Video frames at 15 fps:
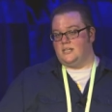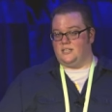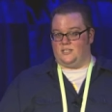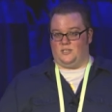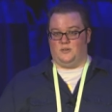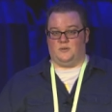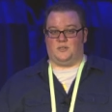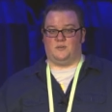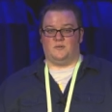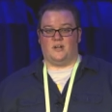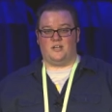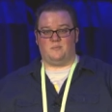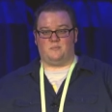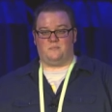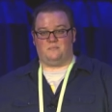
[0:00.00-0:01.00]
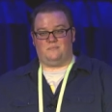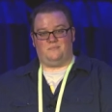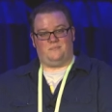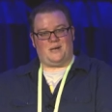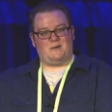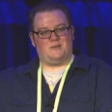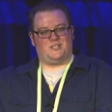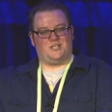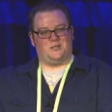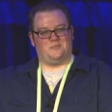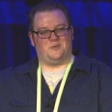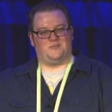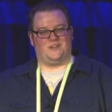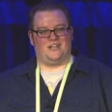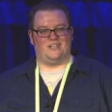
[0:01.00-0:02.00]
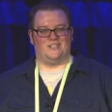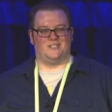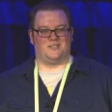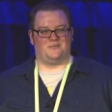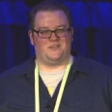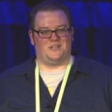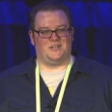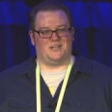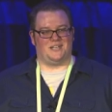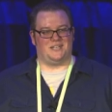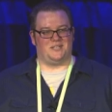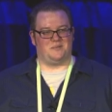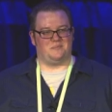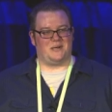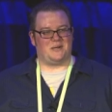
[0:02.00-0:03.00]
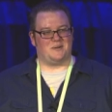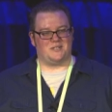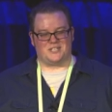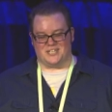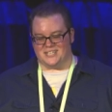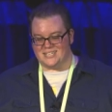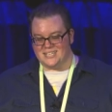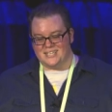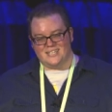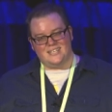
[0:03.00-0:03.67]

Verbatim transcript: You can write PowerShell providers if you know how to do PowerShell.